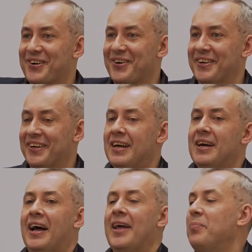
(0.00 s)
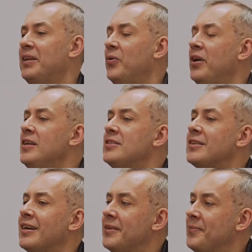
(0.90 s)
growing. And by the way, is
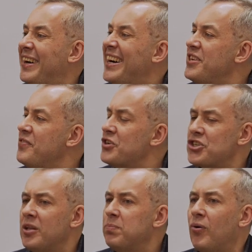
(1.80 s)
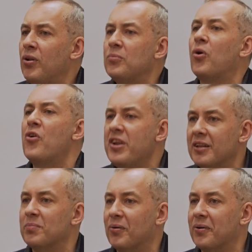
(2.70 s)
it an artificial palm or
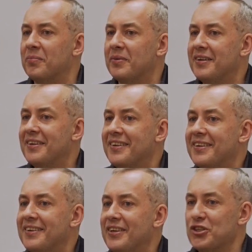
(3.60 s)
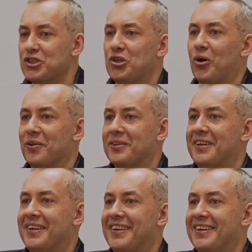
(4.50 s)
real palm? Installed?
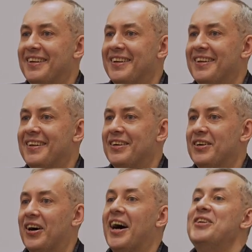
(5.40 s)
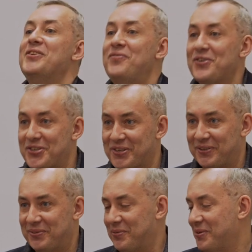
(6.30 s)

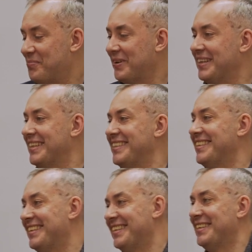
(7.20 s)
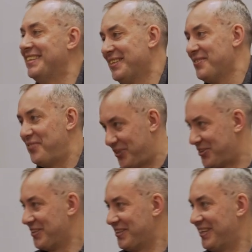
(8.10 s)
Artificial. artificial. Oh my God.
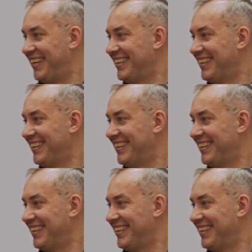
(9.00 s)
Fictional.